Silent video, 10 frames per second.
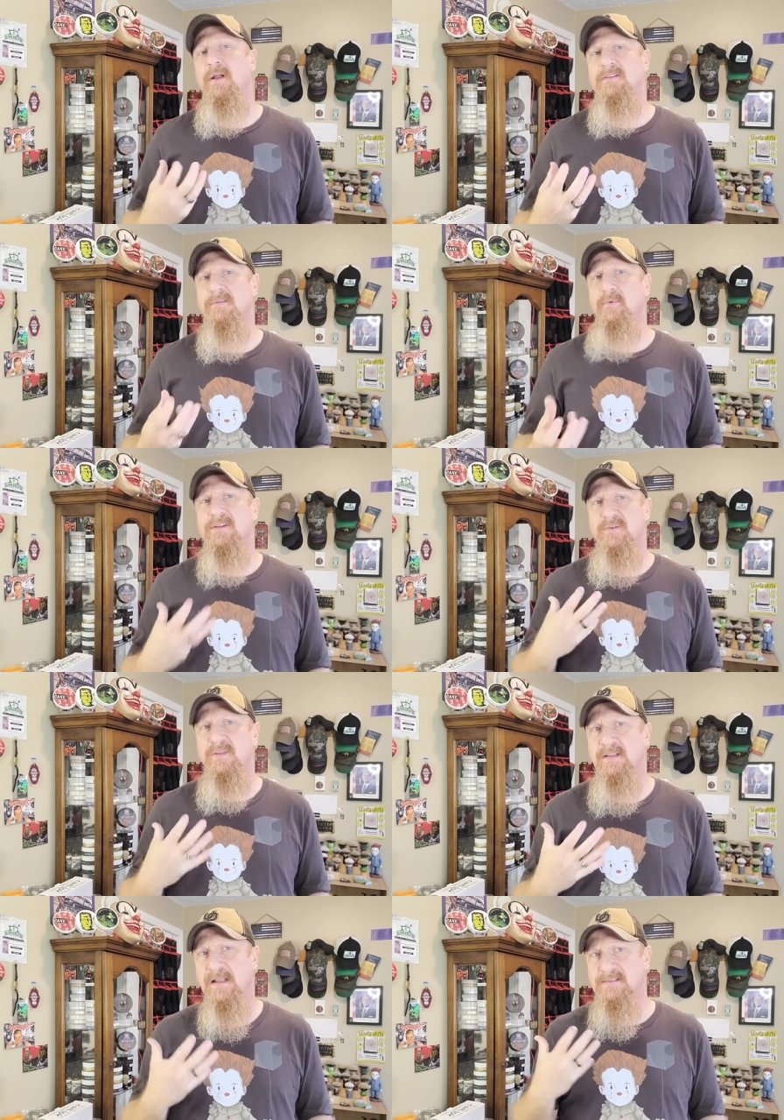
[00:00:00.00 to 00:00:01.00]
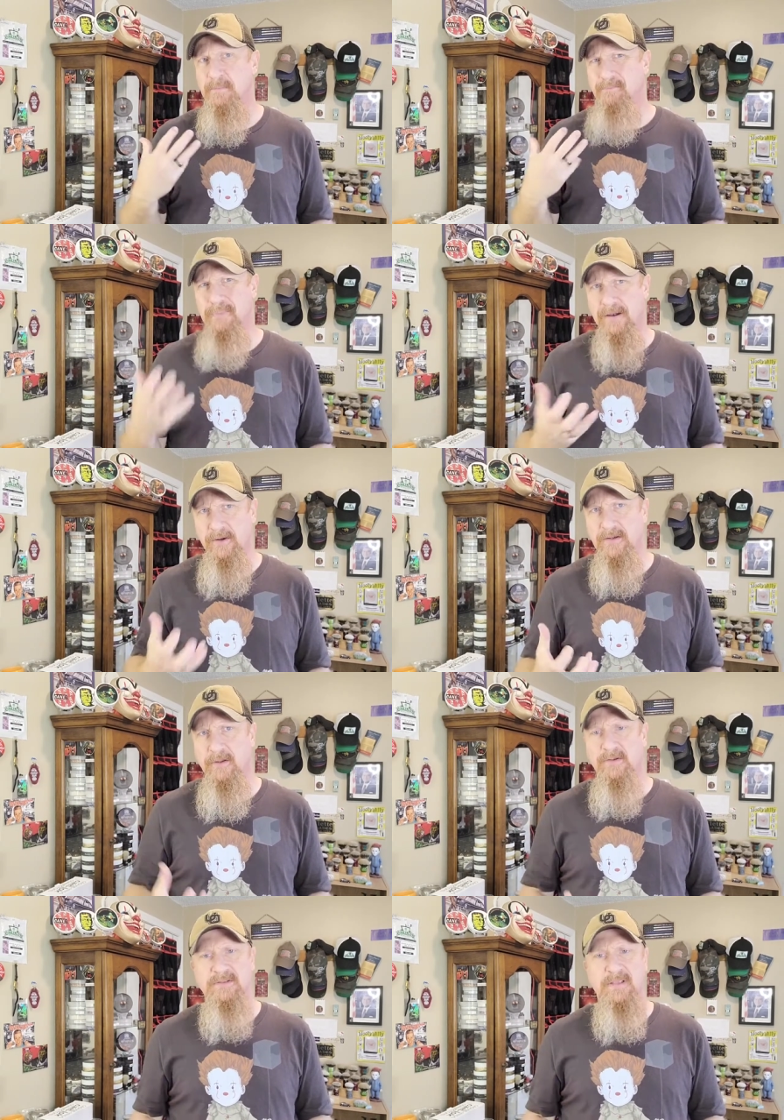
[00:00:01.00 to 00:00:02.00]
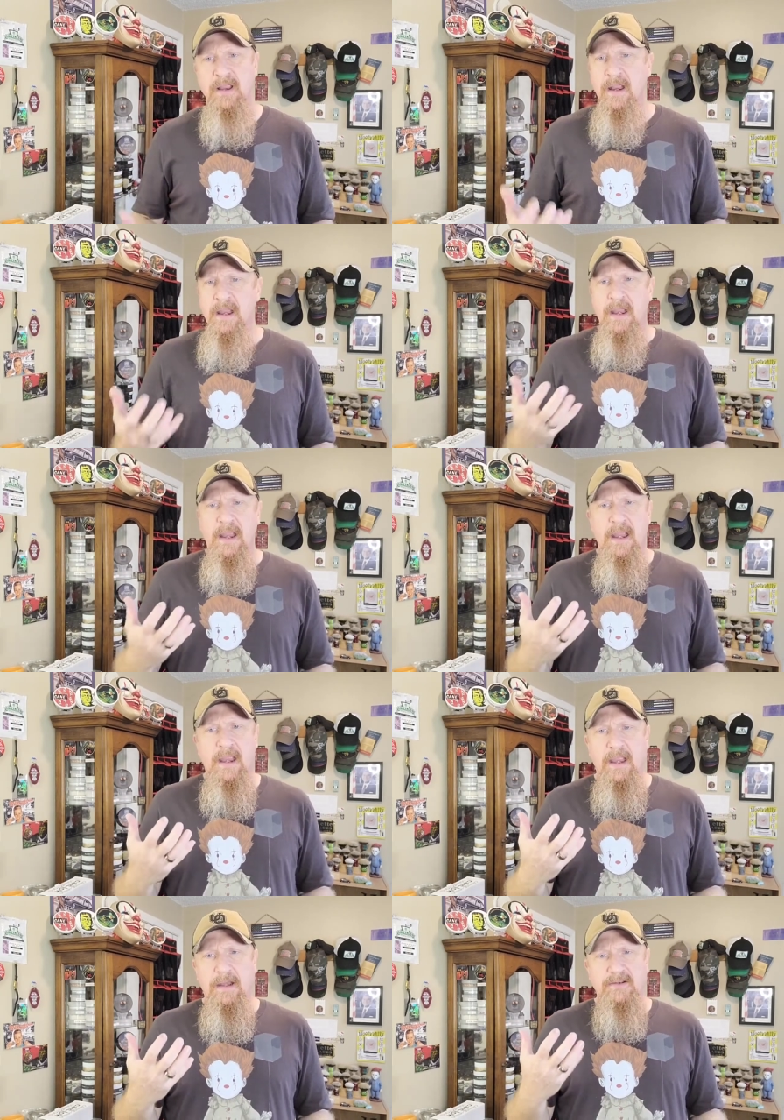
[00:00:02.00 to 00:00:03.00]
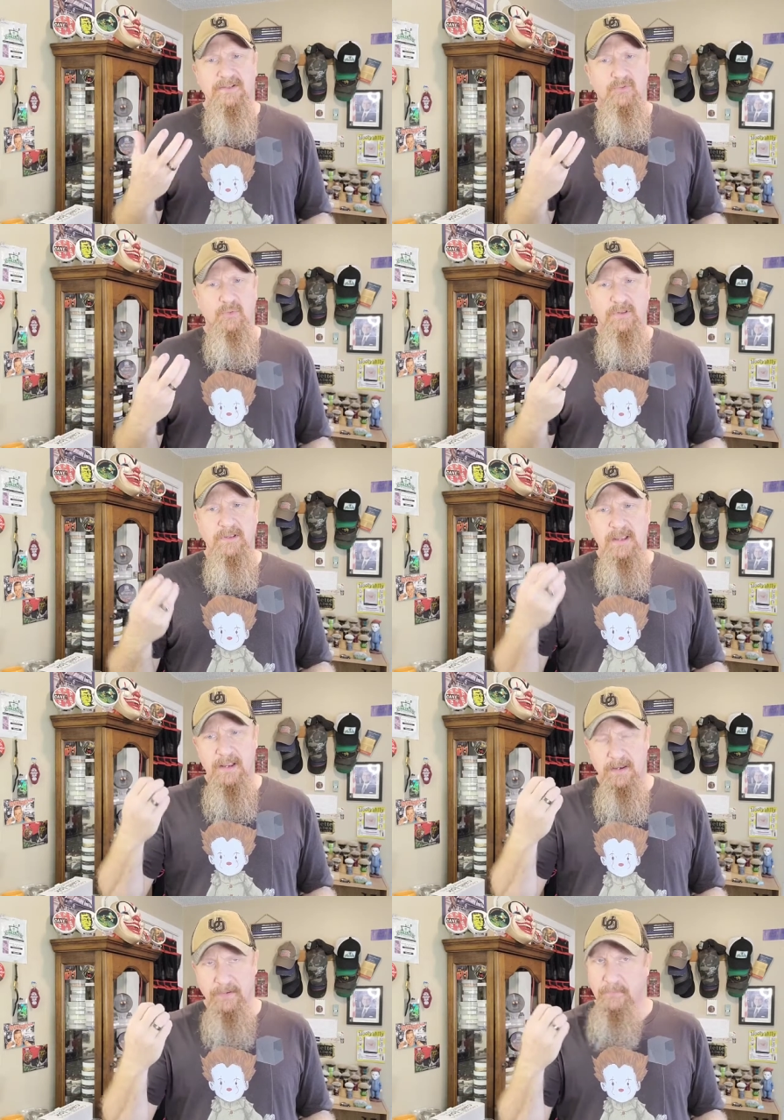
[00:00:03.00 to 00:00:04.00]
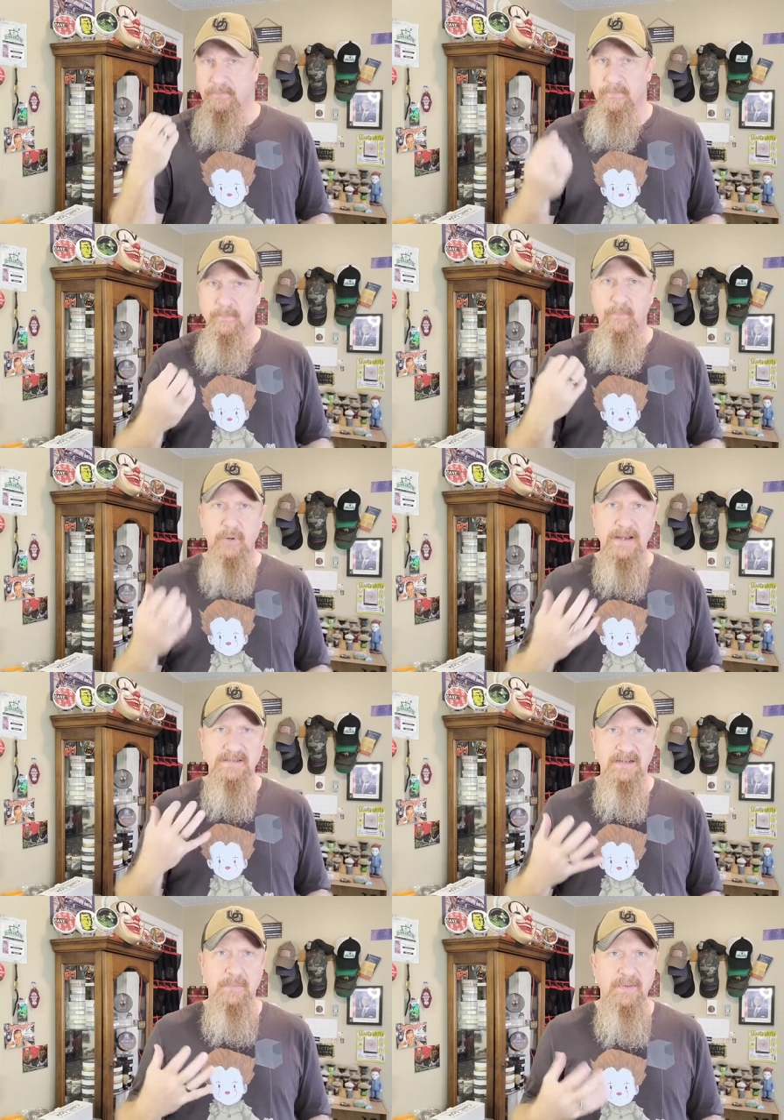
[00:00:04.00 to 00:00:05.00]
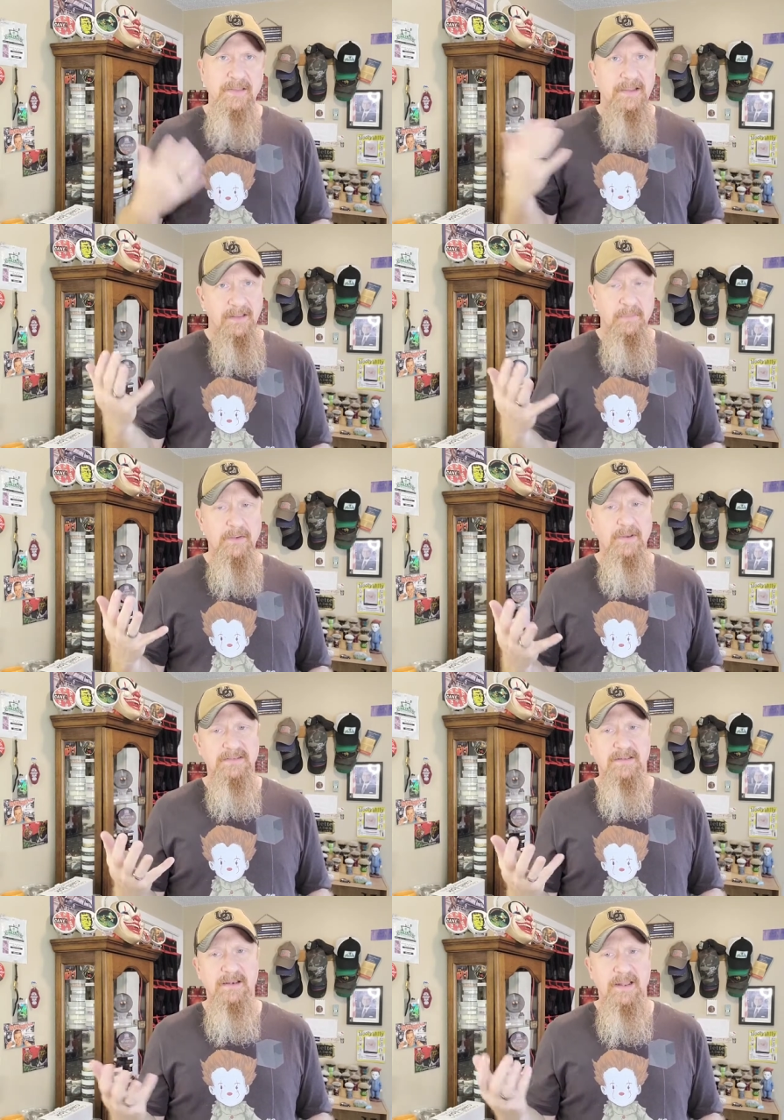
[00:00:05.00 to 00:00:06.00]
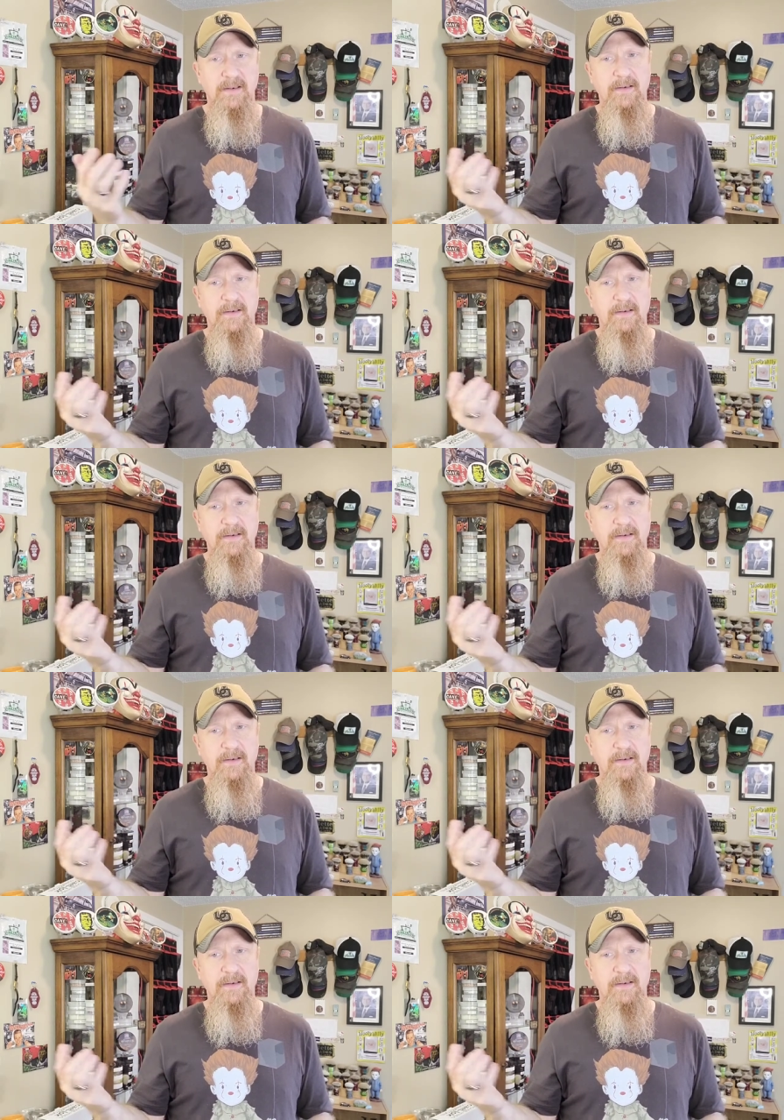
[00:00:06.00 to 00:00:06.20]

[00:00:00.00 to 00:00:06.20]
it also brings with it like some berry notes and it just really brightens it up. And the elemi resin,